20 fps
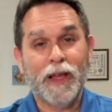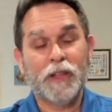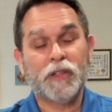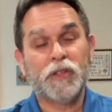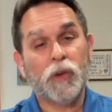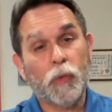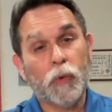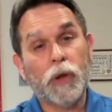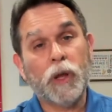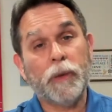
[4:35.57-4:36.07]

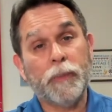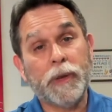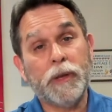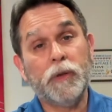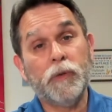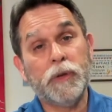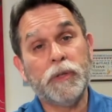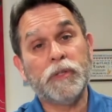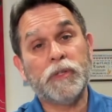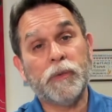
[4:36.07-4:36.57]
And so we're going to be
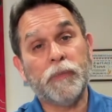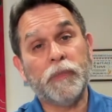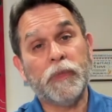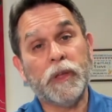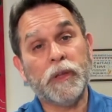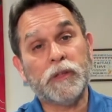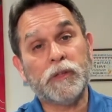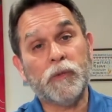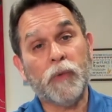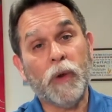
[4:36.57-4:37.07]
doing some
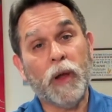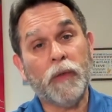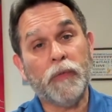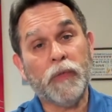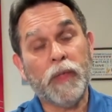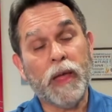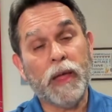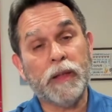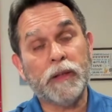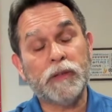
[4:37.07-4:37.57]
things
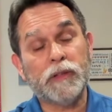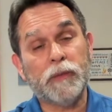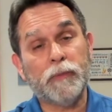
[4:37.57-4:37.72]
around that.